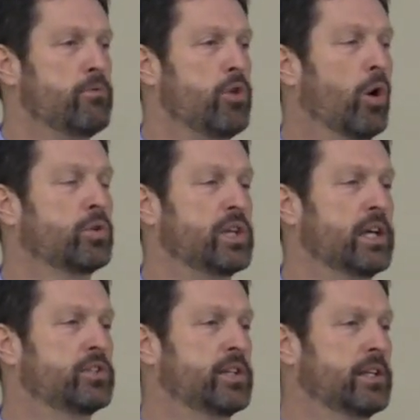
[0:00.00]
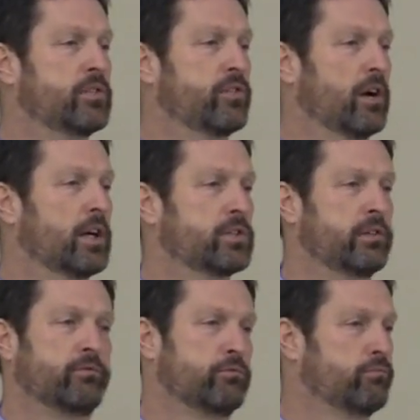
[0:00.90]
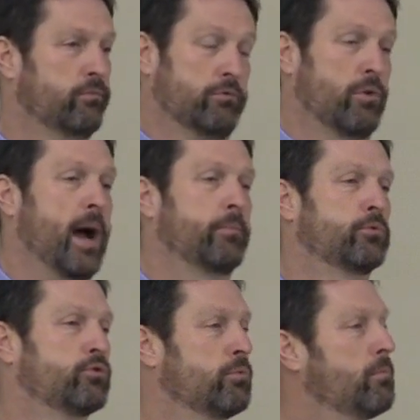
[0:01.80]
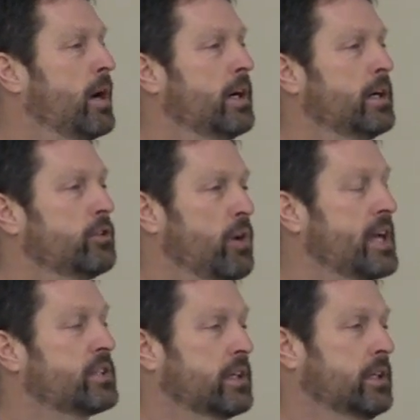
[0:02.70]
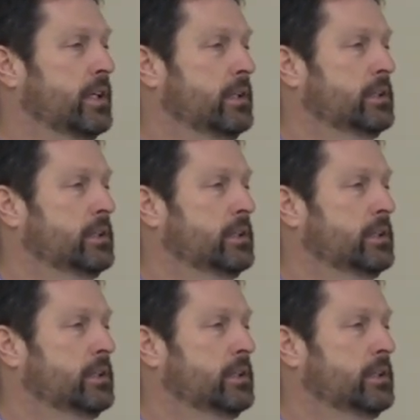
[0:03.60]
Those incidents for us have dropped drastically.